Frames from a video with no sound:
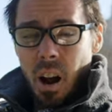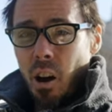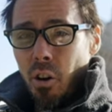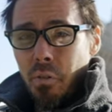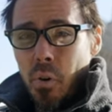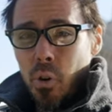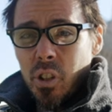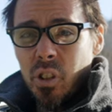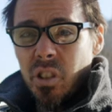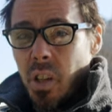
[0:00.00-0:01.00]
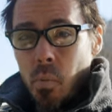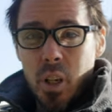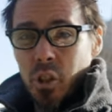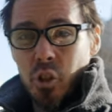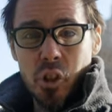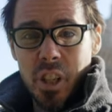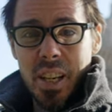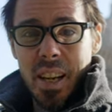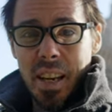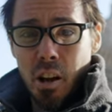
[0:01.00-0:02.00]
Autofocus somewhat
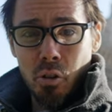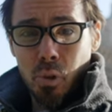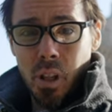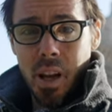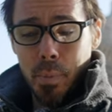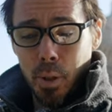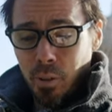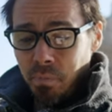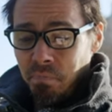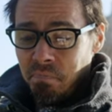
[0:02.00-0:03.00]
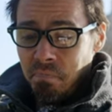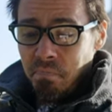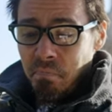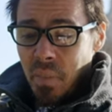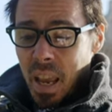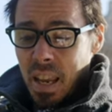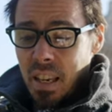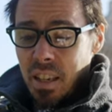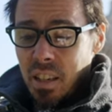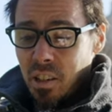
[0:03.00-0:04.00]
jerky and unreliable.
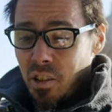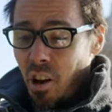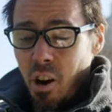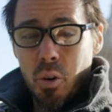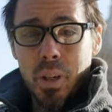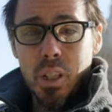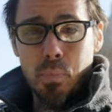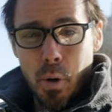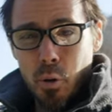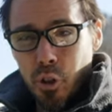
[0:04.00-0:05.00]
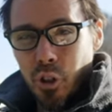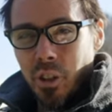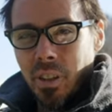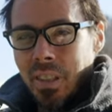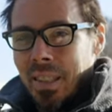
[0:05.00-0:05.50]
And the auto exposure